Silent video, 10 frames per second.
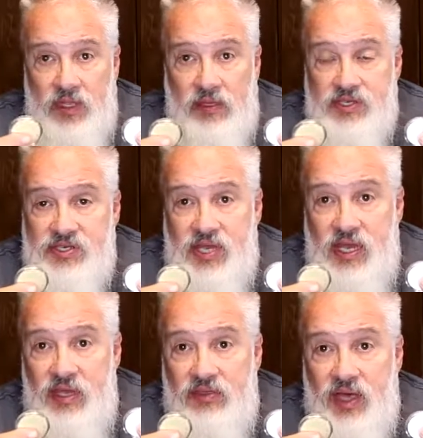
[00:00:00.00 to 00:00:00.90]
Let's
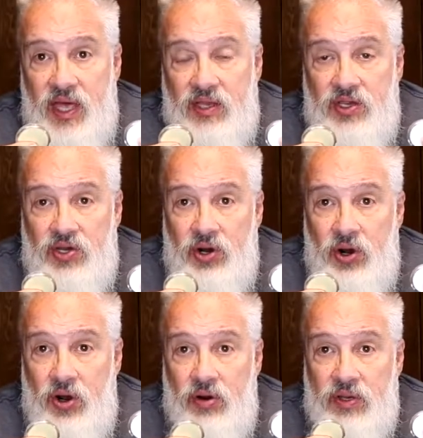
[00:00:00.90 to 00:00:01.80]
say that
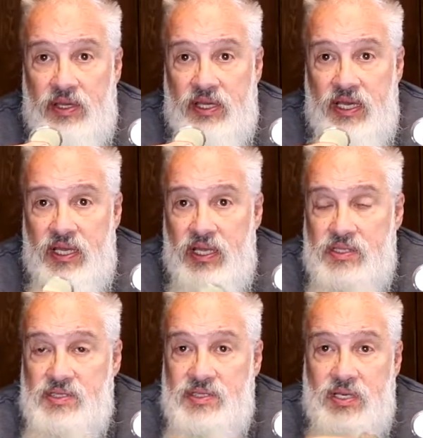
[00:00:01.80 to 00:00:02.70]
your
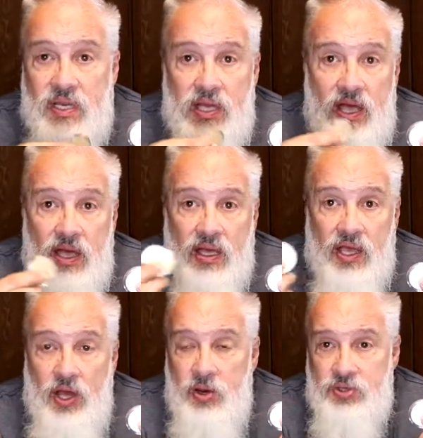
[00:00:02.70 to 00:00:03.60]
kid's
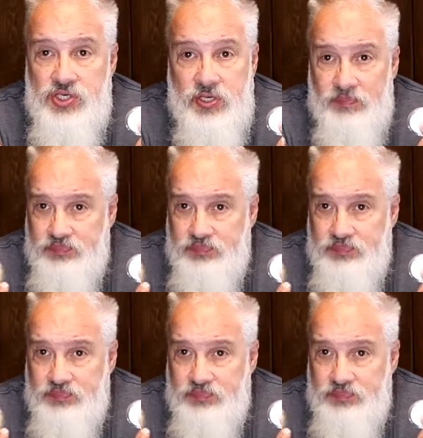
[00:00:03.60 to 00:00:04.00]
coach